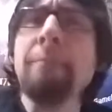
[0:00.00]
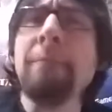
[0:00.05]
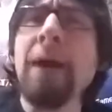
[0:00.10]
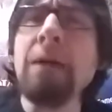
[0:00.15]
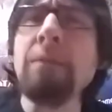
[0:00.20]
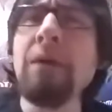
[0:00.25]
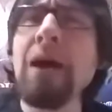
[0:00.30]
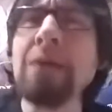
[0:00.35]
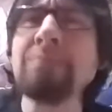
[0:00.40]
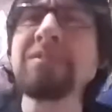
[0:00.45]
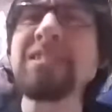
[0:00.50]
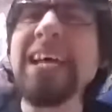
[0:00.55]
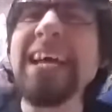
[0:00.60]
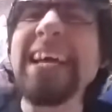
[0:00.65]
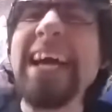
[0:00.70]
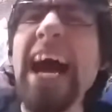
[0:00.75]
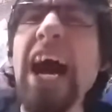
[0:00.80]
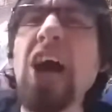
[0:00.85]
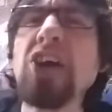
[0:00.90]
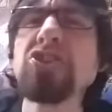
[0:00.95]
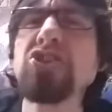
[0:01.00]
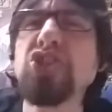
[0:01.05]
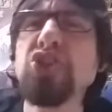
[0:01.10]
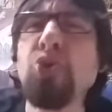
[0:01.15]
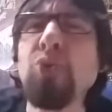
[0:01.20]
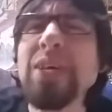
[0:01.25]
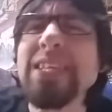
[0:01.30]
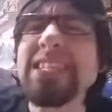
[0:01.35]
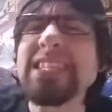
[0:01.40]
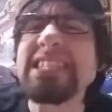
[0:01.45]
My mom's like, I'll
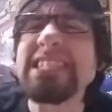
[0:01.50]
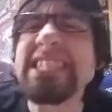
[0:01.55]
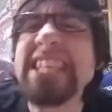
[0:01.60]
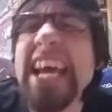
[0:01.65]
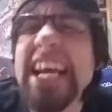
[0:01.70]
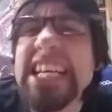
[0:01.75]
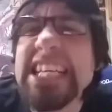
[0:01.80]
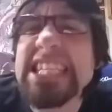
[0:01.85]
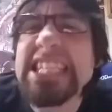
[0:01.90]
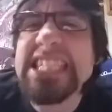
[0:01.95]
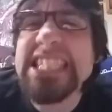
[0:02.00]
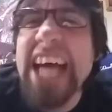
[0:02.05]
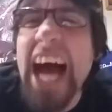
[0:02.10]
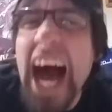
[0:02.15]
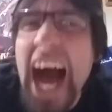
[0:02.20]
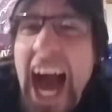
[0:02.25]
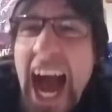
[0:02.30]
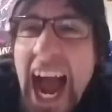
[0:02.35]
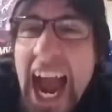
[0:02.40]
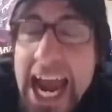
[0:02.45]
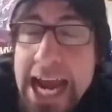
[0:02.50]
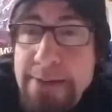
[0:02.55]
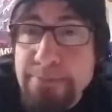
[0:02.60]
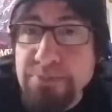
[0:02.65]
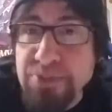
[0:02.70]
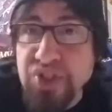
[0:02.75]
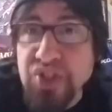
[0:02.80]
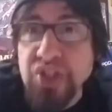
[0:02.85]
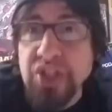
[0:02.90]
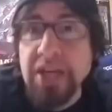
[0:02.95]
do it 6
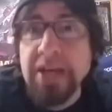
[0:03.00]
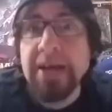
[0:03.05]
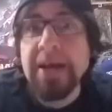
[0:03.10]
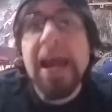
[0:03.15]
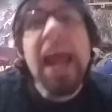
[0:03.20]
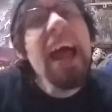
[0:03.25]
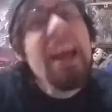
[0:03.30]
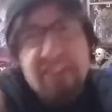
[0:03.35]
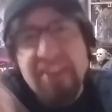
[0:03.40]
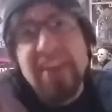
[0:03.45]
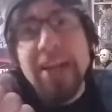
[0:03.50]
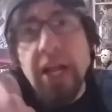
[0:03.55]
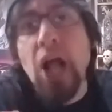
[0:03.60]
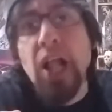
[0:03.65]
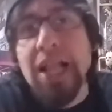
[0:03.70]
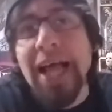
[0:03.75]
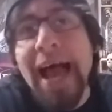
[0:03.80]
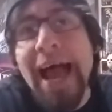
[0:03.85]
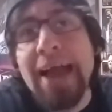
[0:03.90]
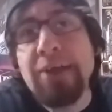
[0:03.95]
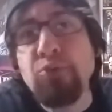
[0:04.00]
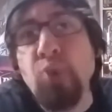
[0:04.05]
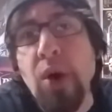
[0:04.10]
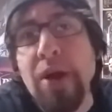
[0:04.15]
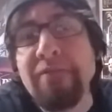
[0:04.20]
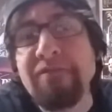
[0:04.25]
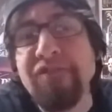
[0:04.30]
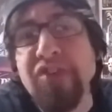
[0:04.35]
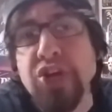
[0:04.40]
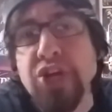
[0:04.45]
times. And then I'll add
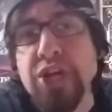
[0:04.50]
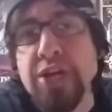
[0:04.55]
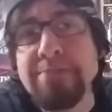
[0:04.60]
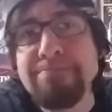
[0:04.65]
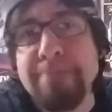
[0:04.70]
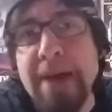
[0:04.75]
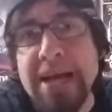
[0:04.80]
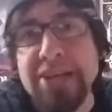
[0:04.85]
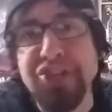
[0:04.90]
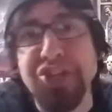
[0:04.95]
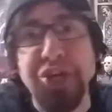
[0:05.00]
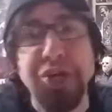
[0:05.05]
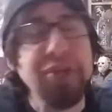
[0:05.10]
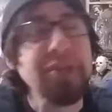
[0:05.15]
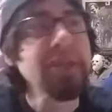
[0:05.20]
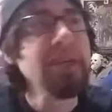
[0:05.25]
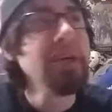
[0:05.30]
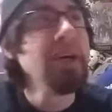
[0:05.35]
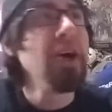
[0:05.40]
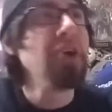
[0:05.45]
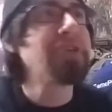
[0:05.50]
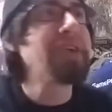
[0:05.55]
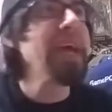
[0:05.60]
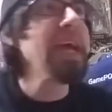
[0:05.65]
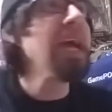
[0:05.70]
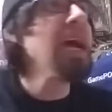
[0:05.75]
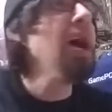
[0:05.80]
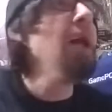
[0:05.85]
one for good measure, okay?